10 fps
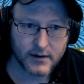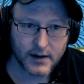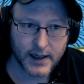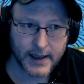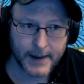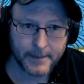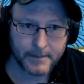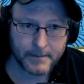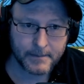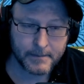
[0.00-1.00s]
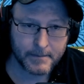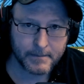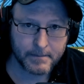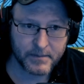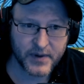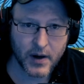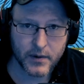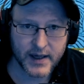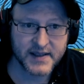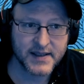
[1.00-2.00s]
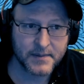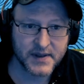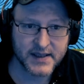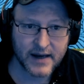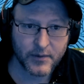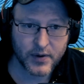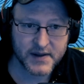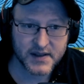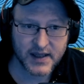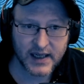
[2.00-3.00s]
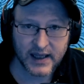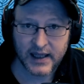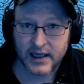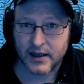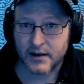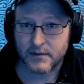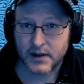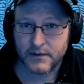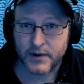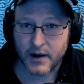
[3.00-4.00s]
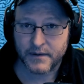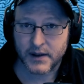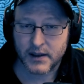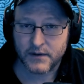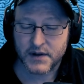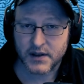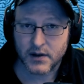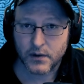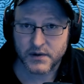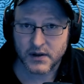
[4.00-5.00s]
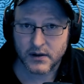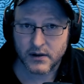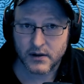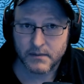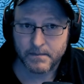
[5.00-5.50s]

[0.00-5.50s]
Um, though it is tempting to have a presence in here if we are thinking of using Gold's Allure.